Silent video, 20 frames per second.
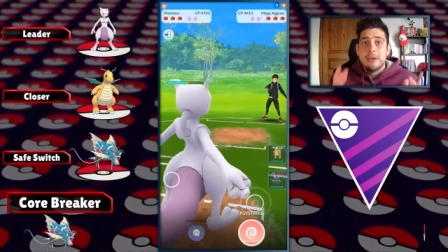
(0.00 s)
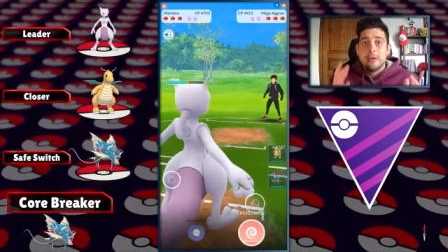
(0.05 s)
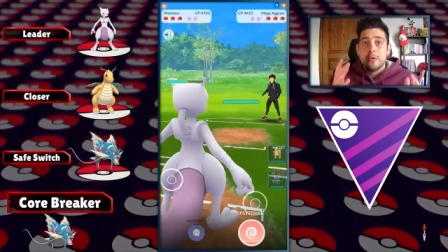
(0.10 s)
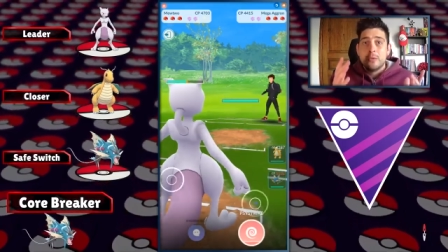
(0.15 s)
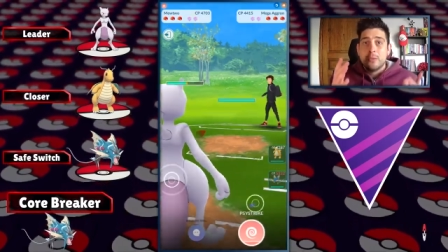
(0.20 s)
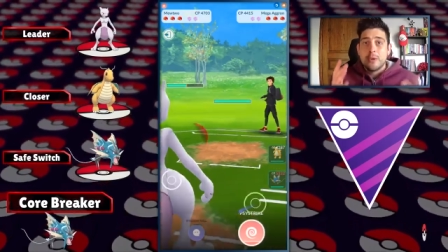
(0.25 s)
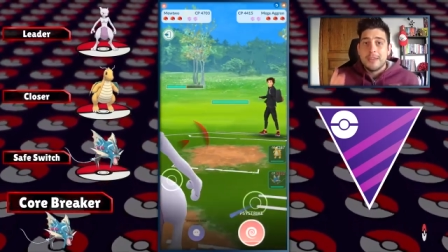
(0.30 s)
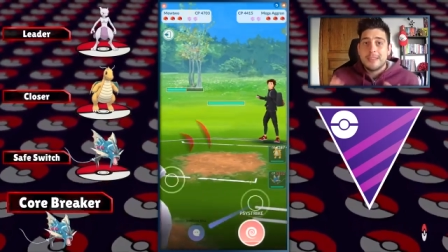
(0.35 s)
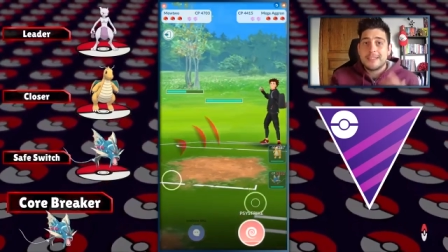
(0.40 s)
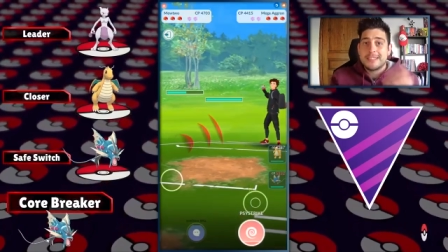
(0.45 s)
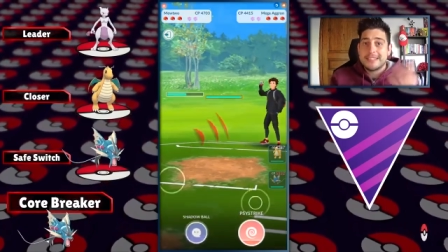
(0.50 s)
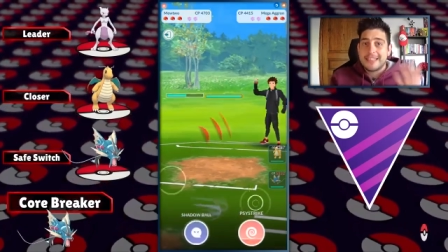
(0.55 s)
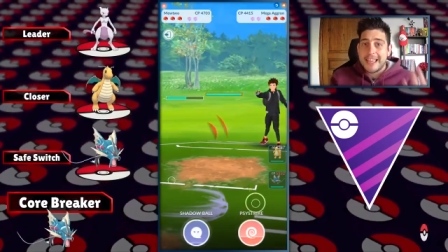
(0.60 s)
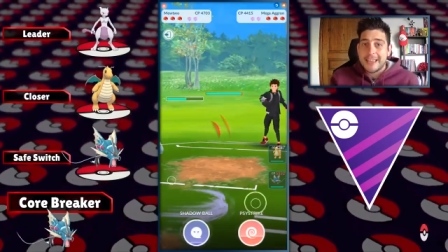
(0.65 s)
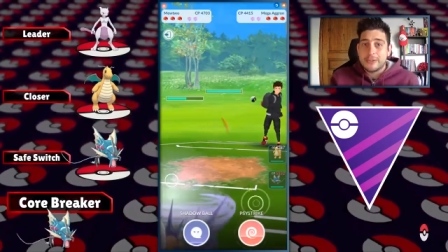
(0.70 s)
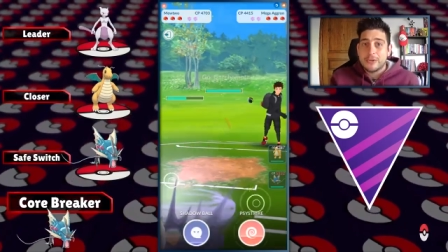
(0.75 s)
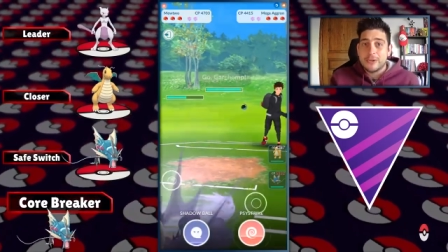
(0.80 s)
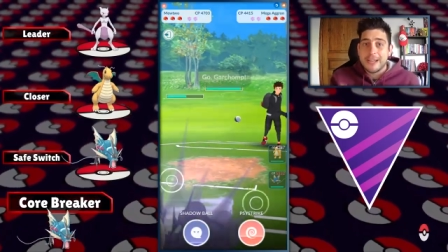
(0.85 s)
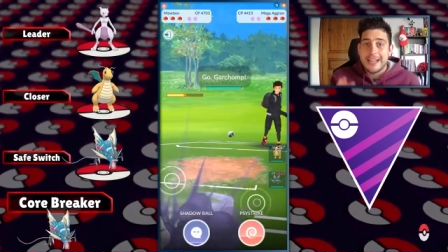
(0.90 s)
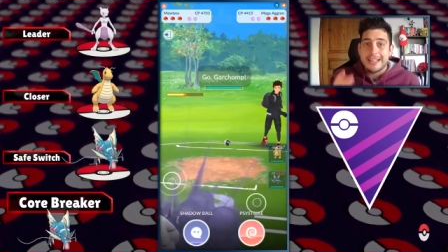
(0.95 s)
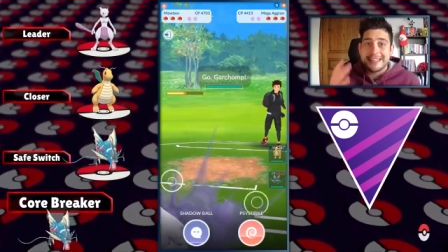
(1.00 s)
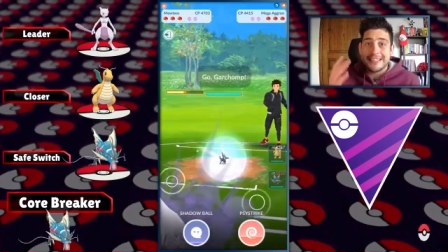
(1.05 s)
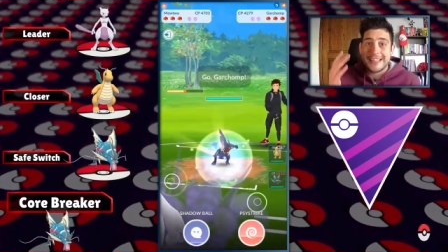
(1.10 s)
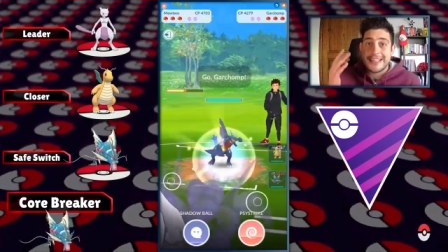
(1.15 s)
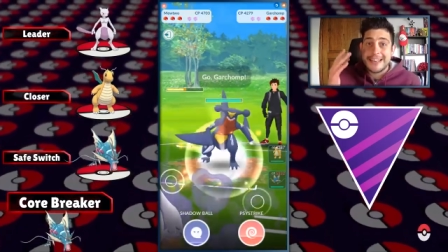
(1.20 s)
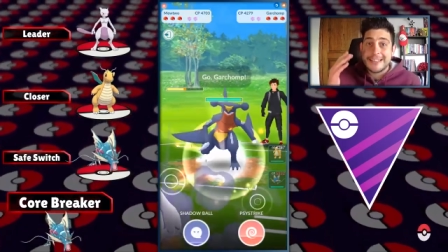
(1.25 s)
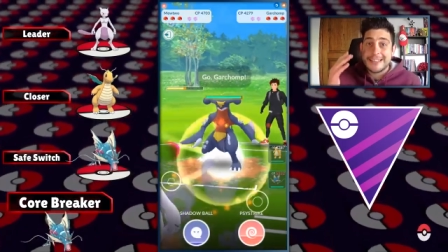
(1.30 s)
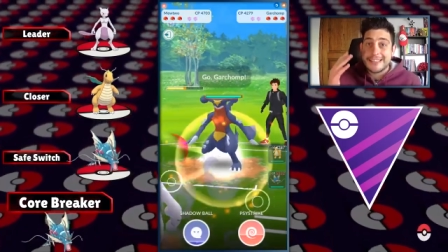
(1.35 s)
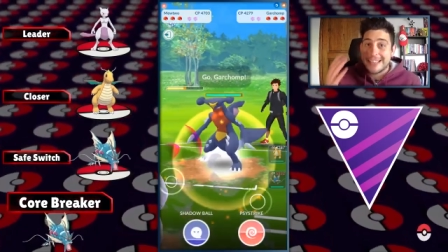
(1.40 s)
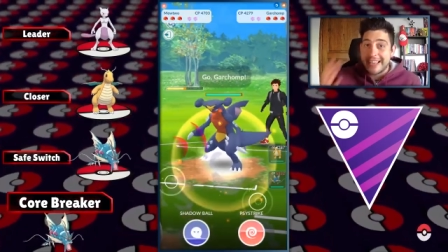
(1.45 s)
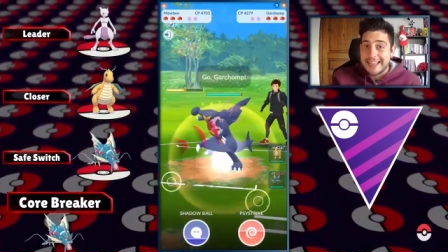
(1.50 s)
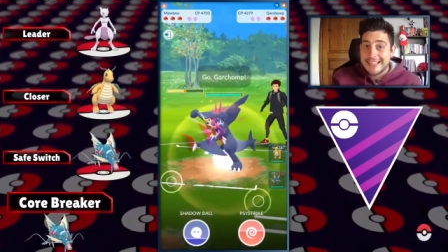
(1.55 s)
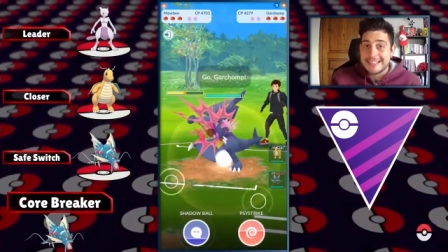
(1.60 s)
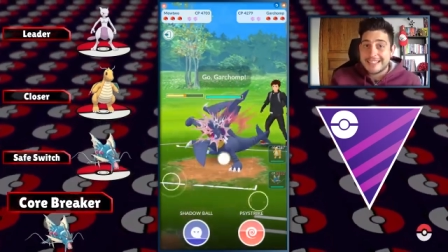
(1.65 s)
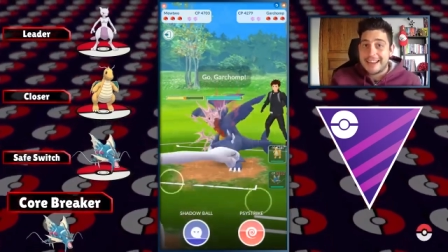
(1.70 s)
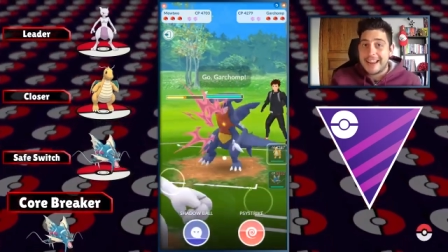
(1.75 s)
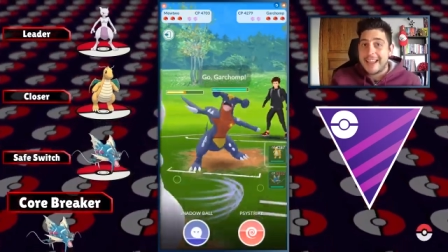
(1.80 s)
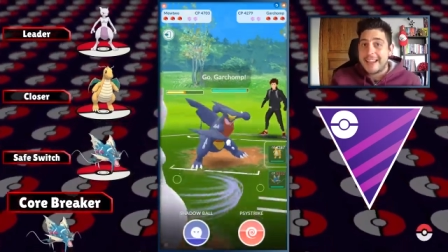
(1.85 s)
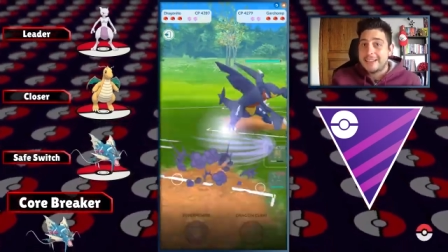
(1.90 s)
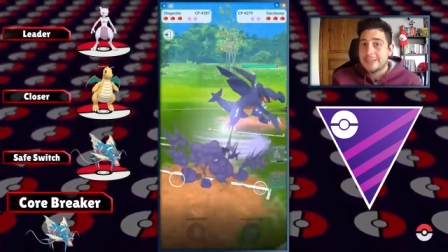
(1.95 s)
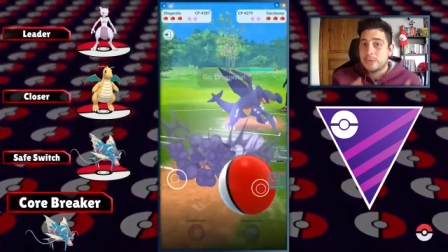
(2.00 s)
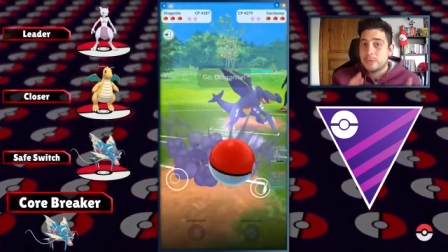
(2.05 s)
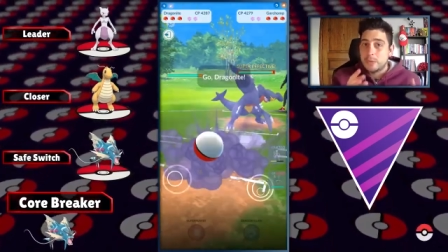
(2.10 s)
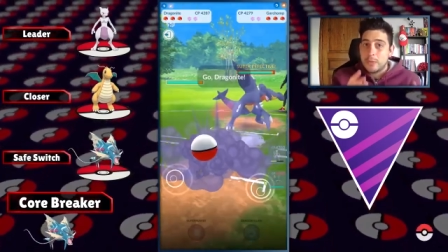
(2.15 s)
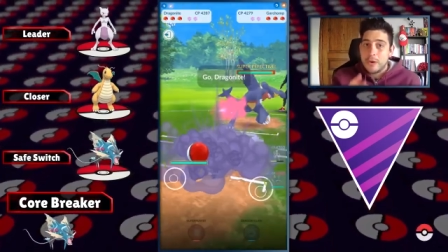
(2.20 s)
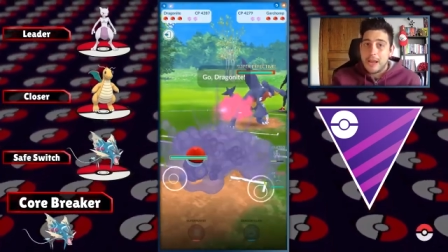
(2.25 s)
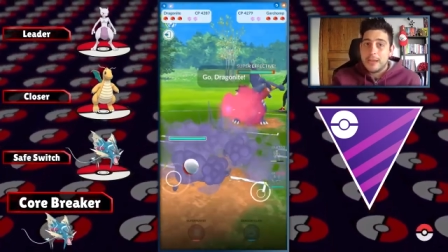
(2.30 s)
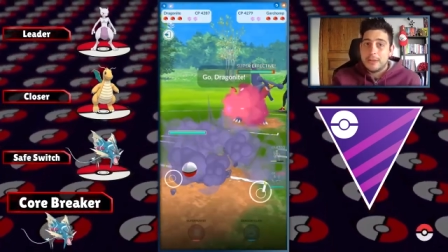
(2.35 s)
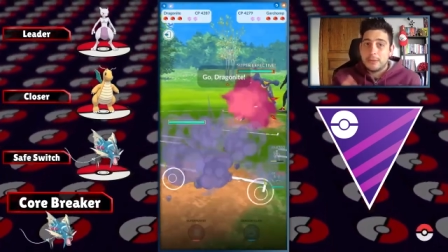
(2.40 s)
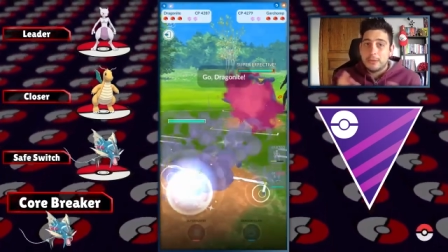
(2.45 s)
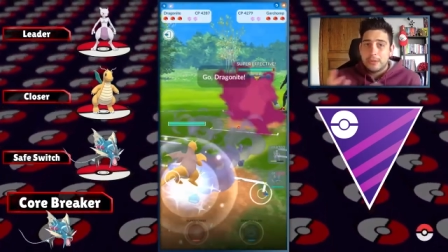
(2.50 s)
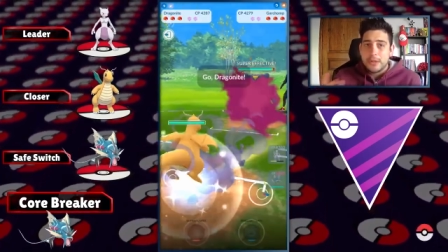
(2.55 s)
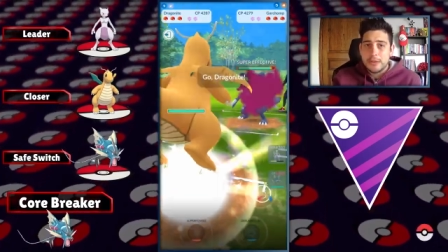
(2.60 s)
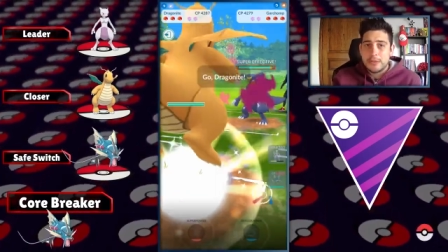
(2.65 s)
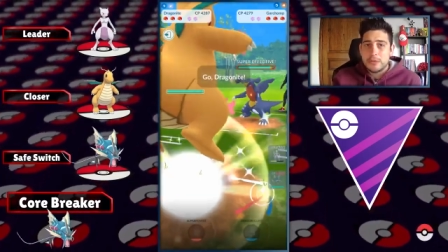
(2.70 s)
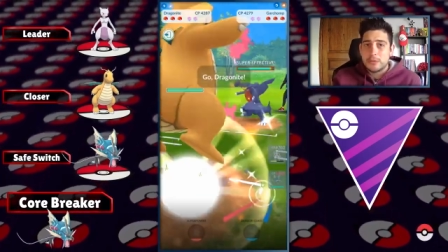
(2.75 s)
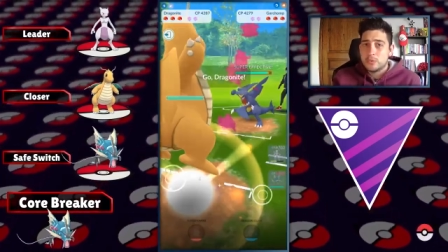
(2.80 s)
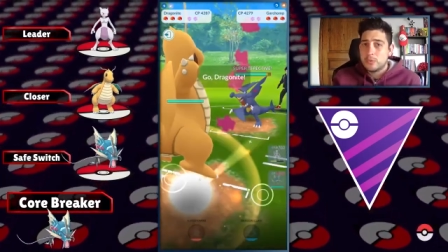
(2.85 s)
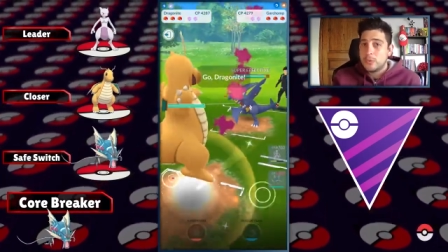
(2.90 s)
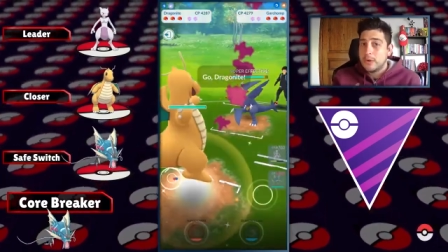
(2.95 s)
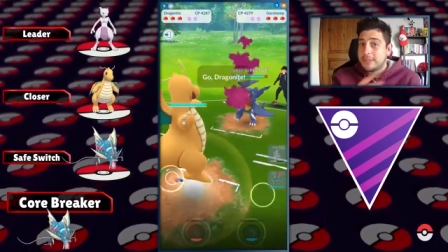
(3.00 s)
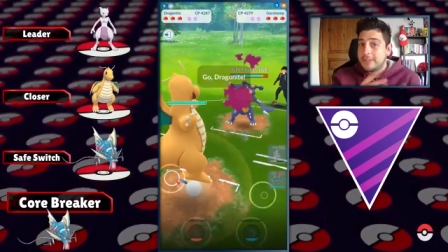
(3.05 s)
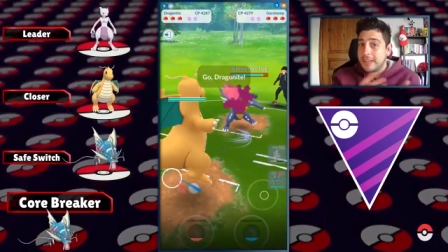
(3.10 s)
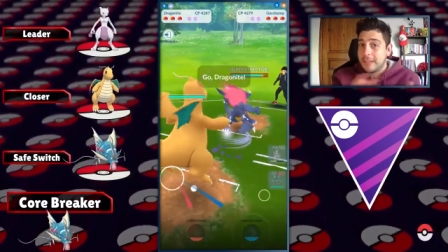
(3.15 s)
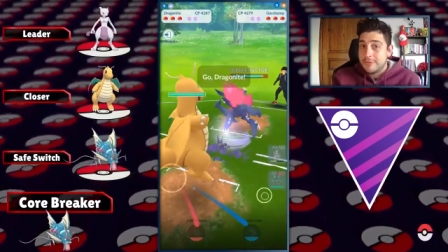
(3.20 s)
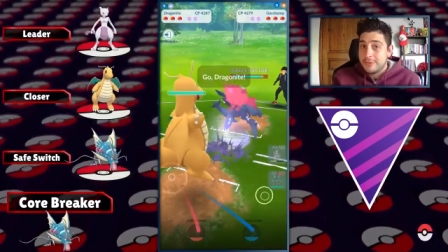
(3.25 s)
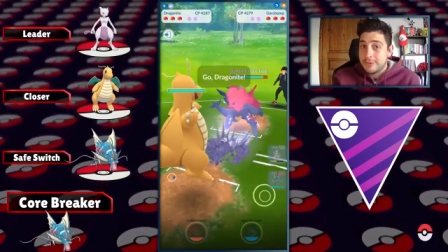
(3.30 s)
with Psycho Cuts and Psy Strikes while you can use whatever